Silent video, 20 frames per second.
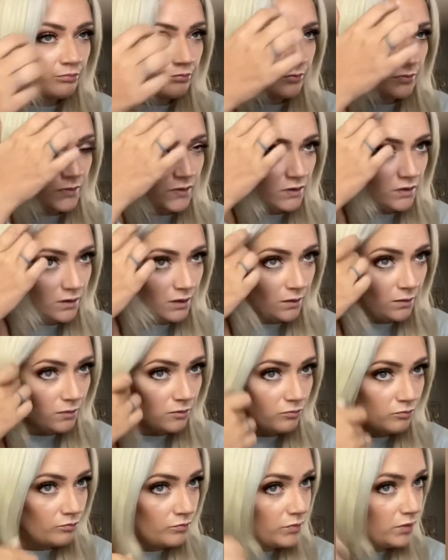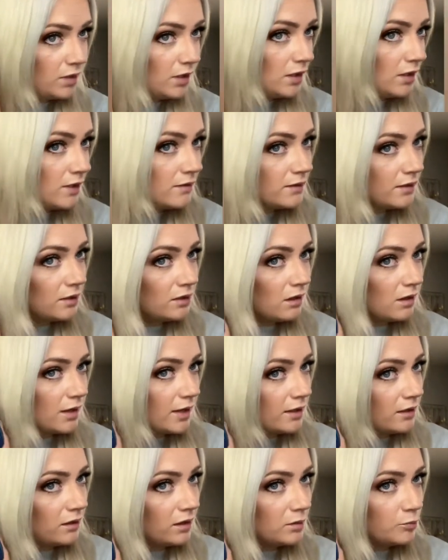So yeah, and then I'll
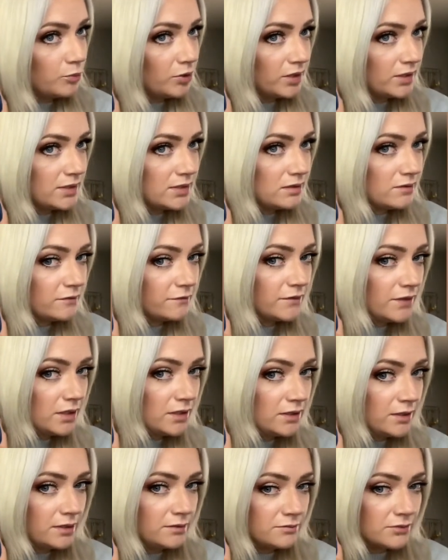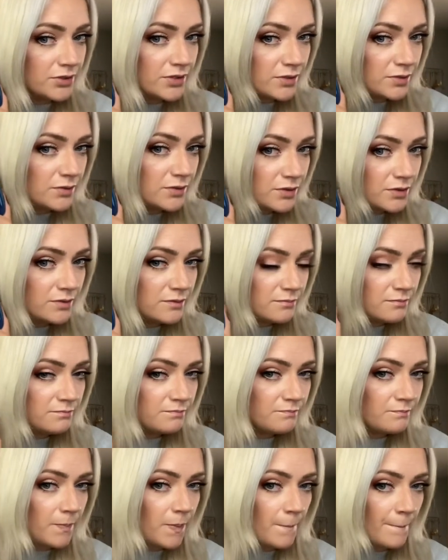kind of like bring it to the front and just
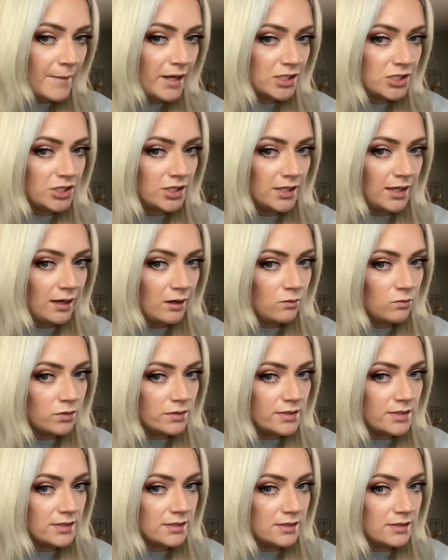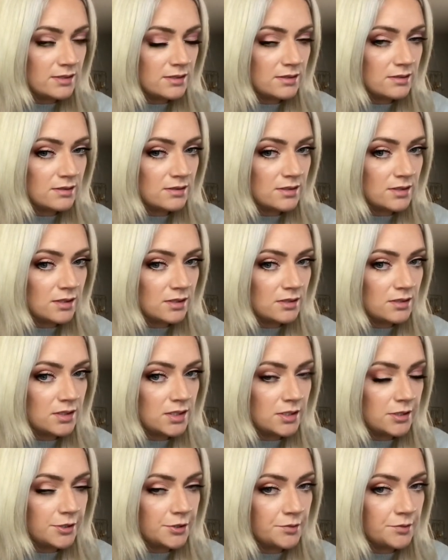mesh it out once this is done too.